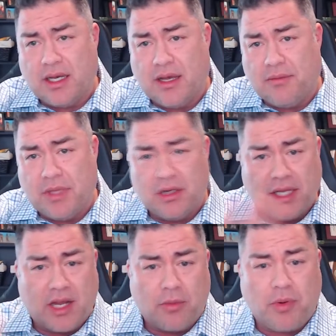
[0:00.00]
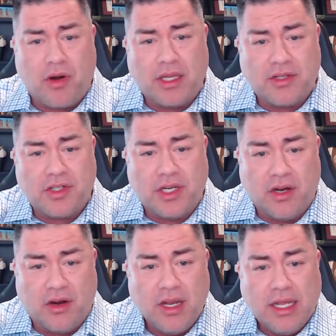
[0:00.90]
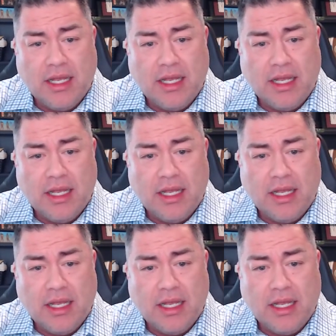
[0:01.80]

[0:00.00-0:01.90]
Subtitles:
later part of this year.